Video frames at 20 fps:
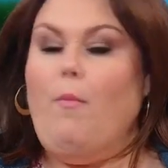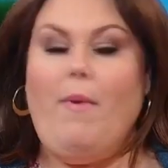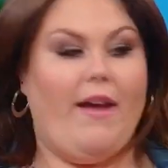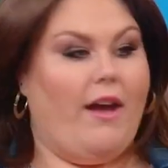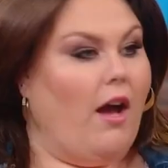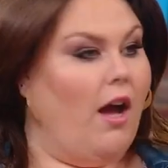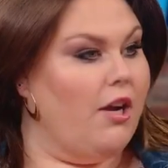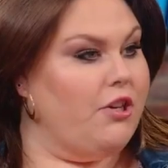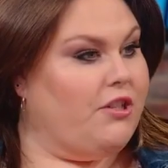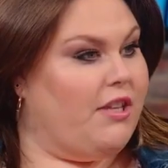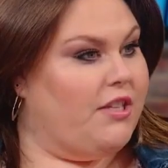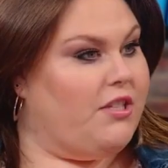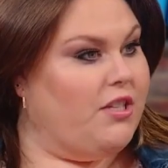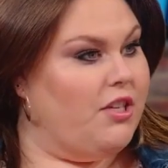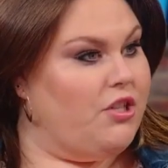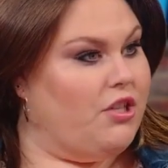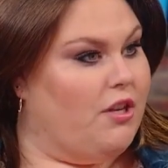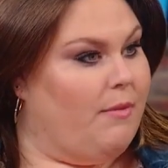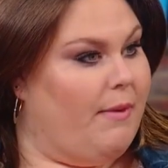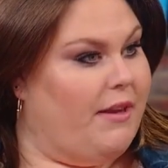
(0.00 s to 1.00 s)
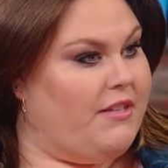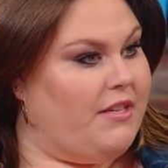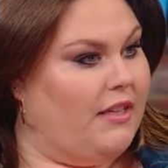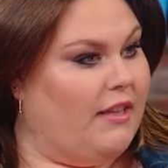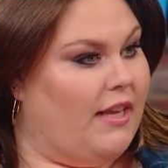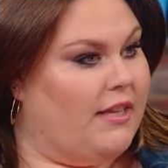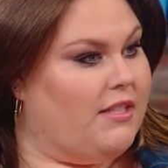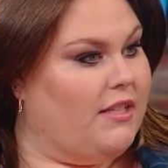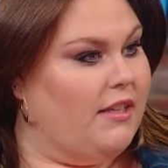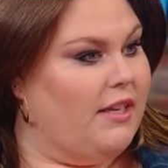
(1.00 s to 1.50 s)
oh my gosh, that's such an
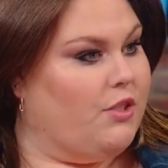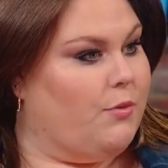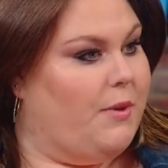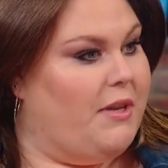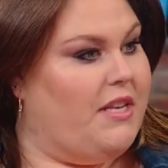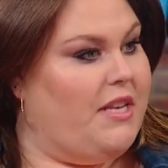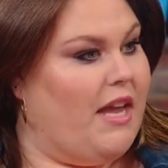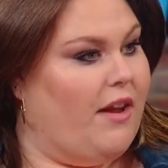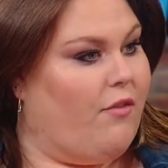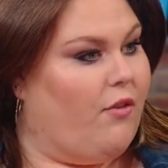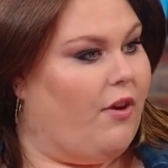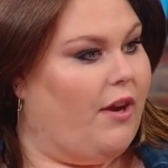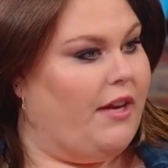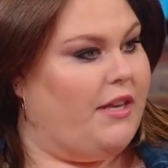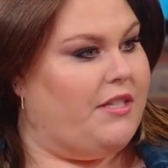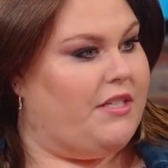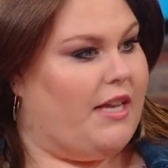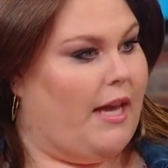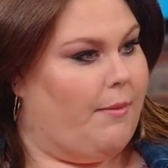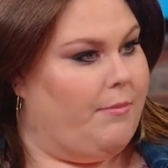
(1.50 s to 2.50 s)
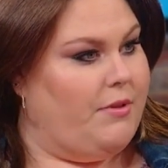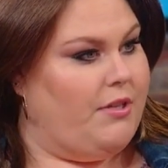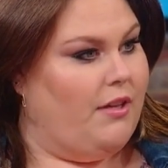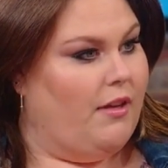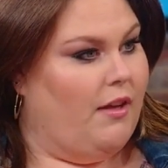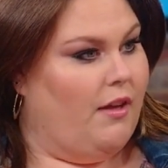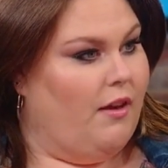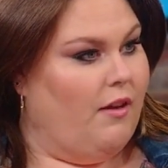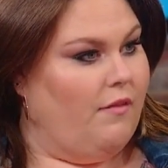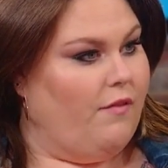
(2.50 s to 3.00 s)
amazing lesson because we never accept,